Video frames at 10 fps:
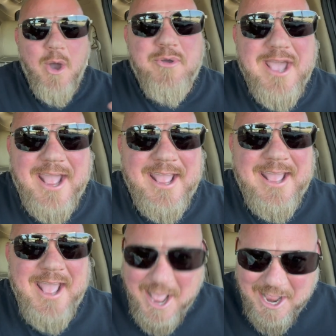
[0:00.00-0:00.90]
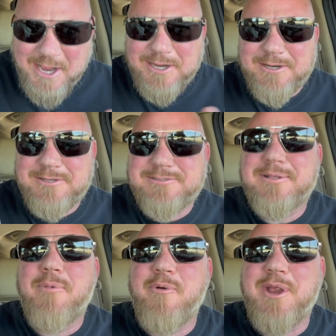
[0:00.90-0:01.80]
Okay, here's the
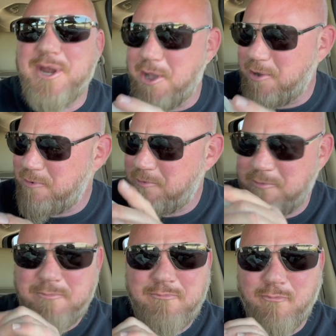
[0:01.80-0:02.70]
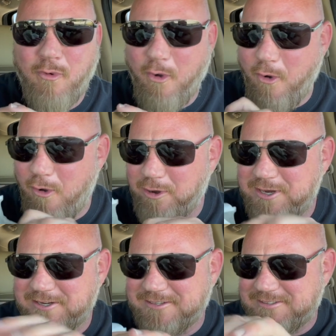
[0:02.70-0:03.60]
burrito. Roll here.